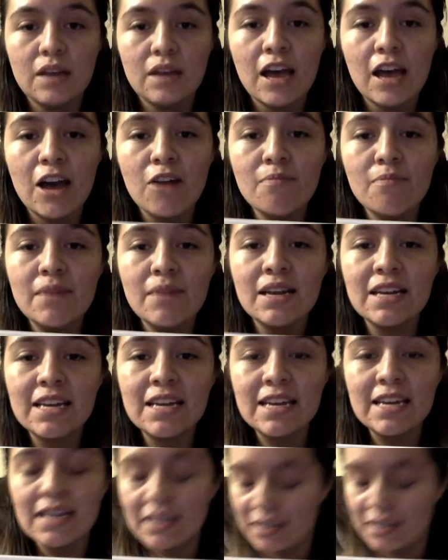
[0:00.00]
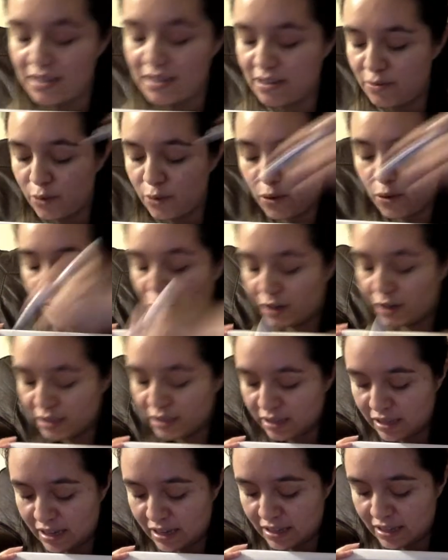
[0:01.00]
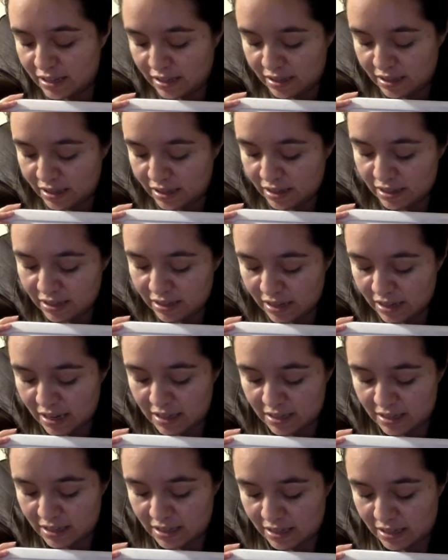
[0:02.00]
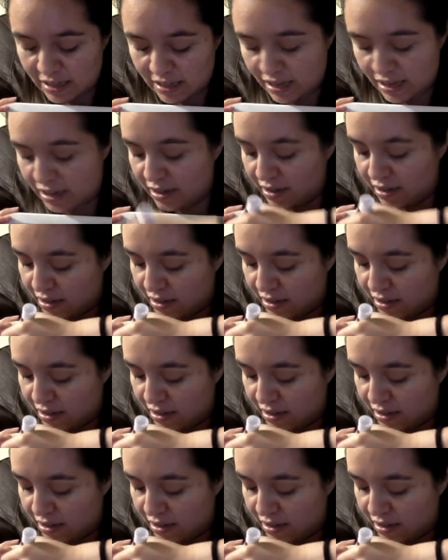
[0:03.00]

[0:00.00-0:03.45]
How many? Well, first, this is the easiest thing.